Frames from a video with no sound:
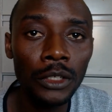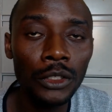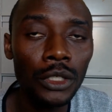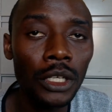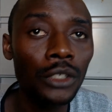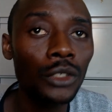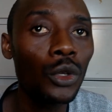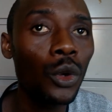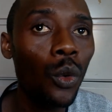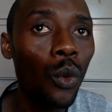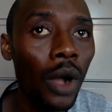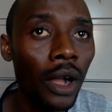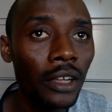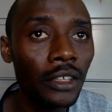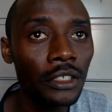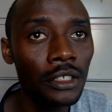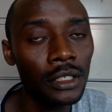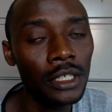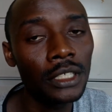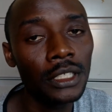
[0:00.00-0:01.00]
and your work
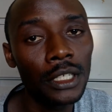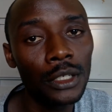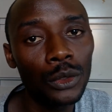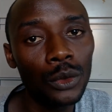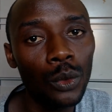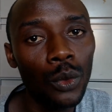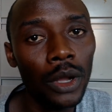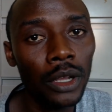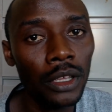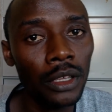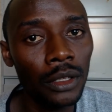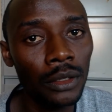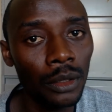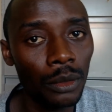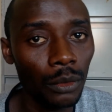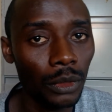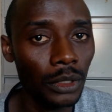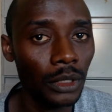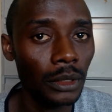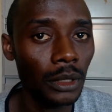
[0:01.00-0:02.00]
is related to working
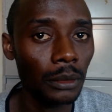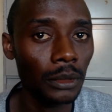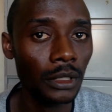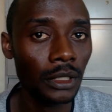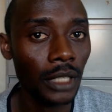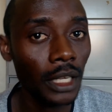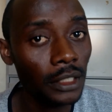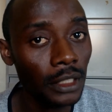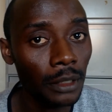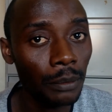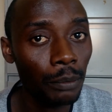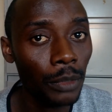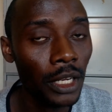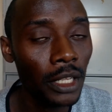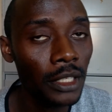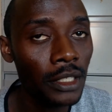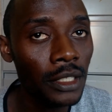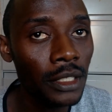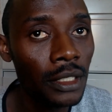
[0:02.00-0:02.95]
in such a place,